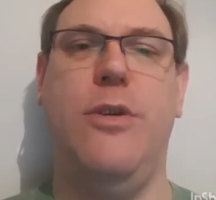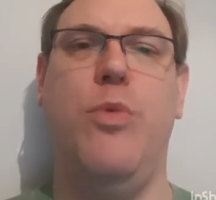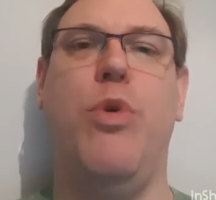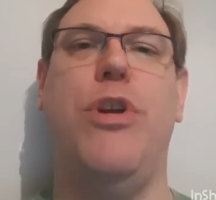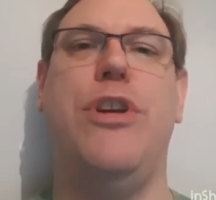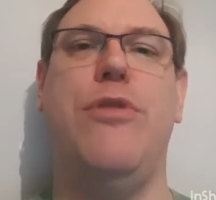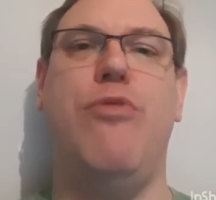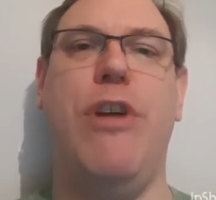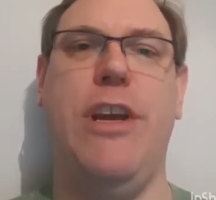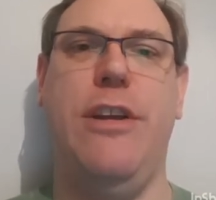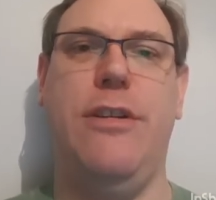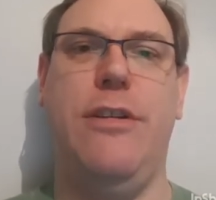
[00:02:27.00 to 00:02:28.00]
What did you
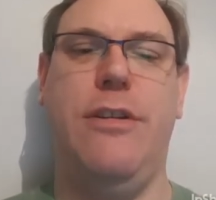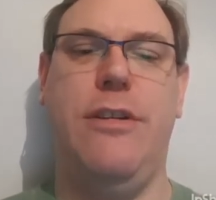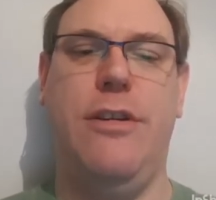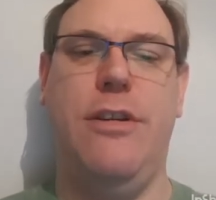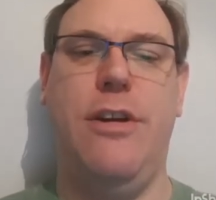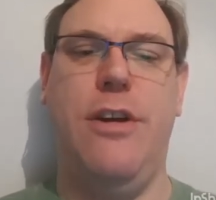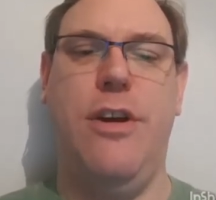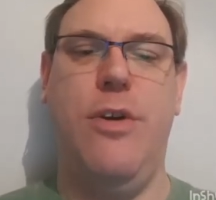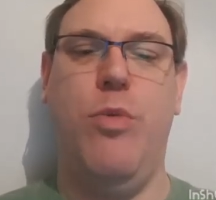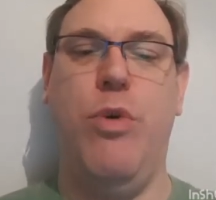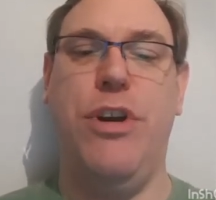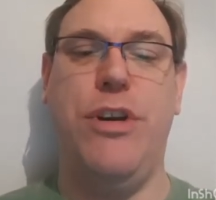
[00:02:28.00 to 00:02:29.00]
read?
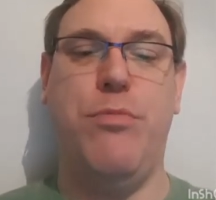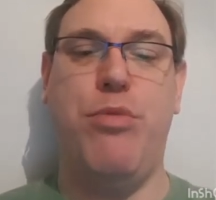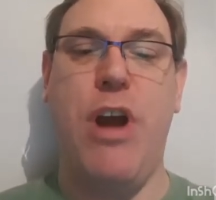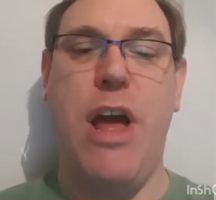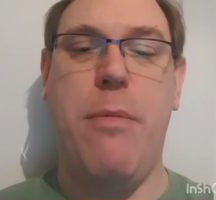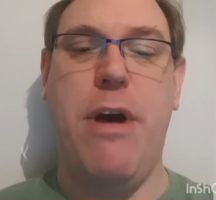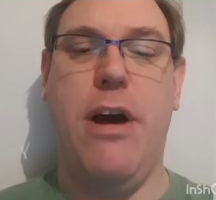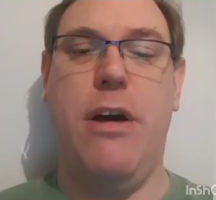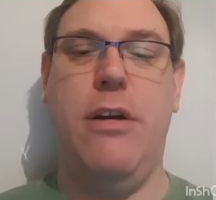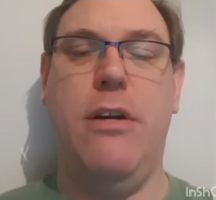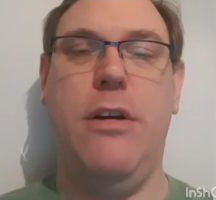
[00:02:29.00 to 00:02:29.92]
What did you pray about?